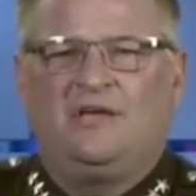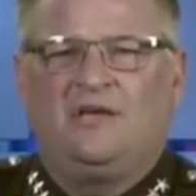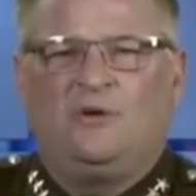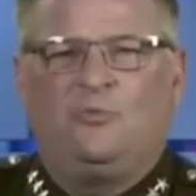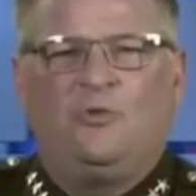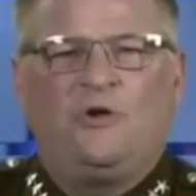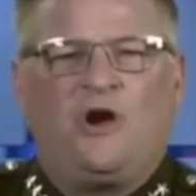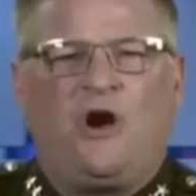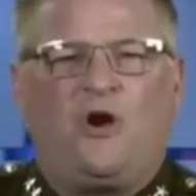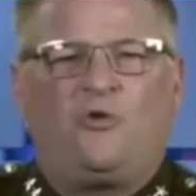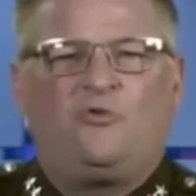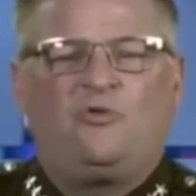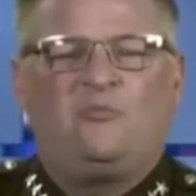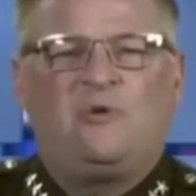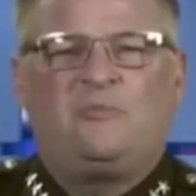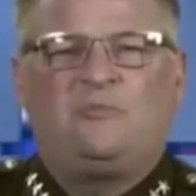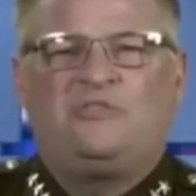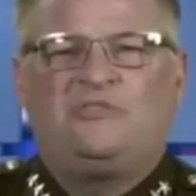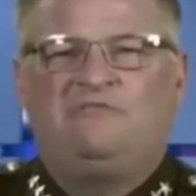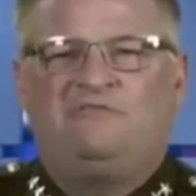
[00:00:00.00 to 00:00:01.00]
we all
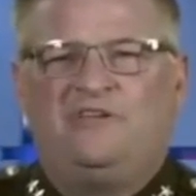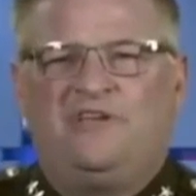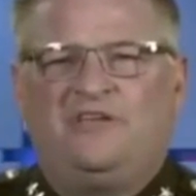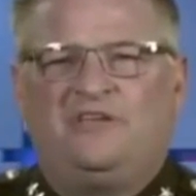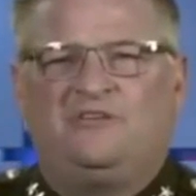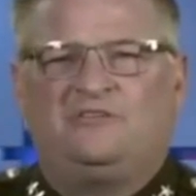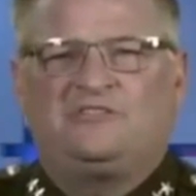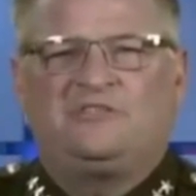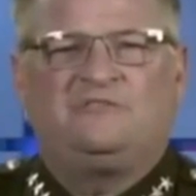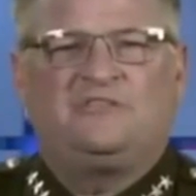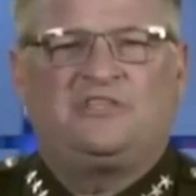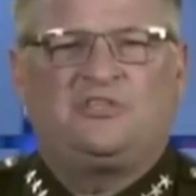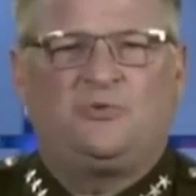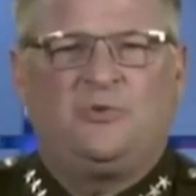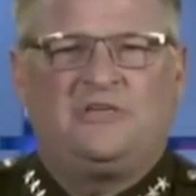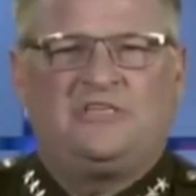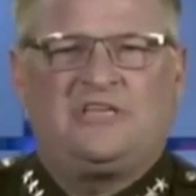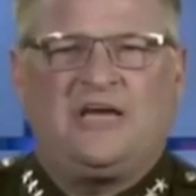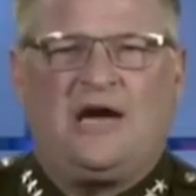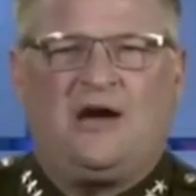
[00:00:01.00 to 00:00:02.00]
remember the videos of the
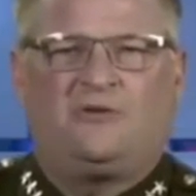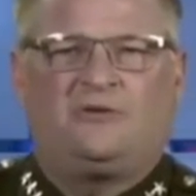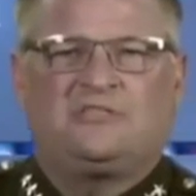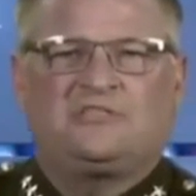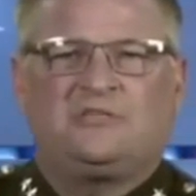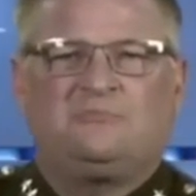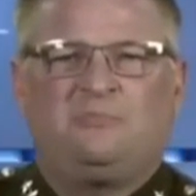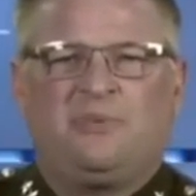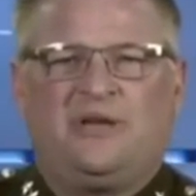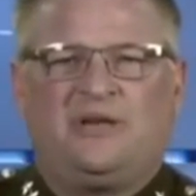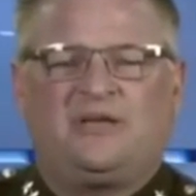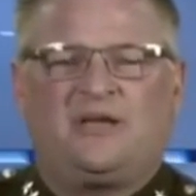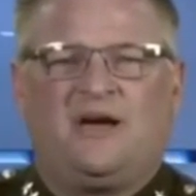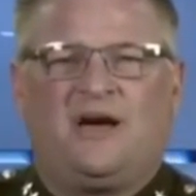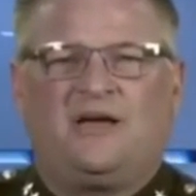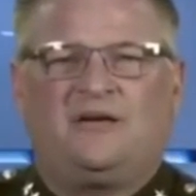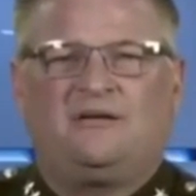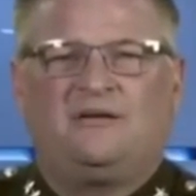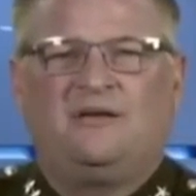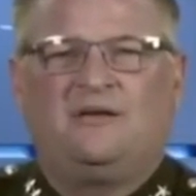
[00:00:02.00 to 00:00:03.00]
Twin Towers and
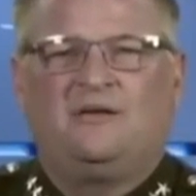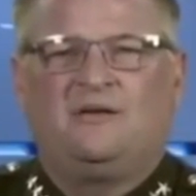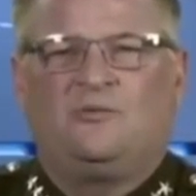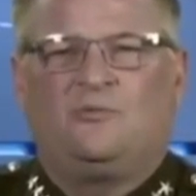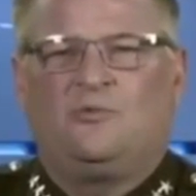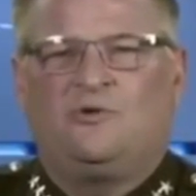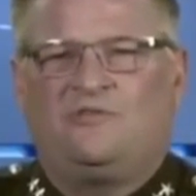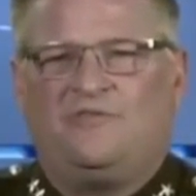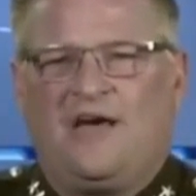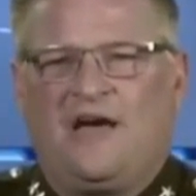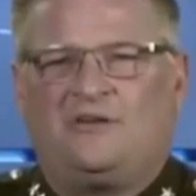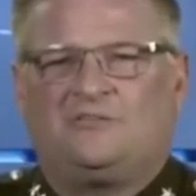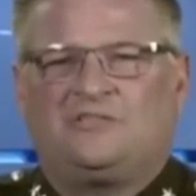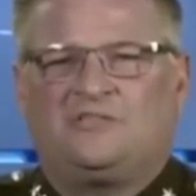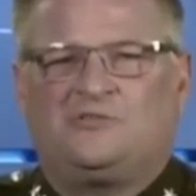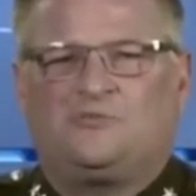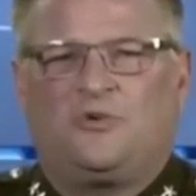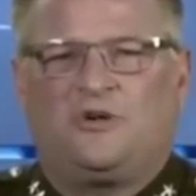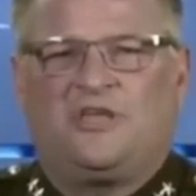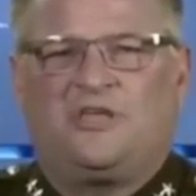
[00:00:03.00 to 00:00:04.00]
Pentagon where
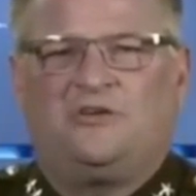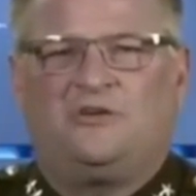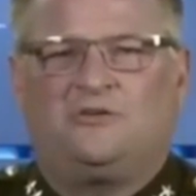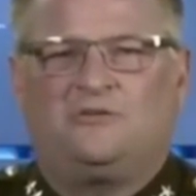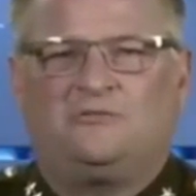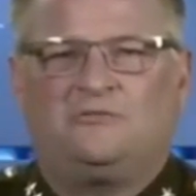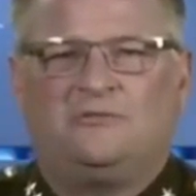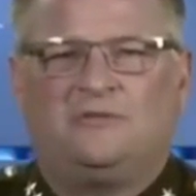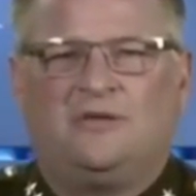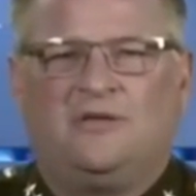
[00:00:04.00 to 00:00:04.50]
thousands were killed.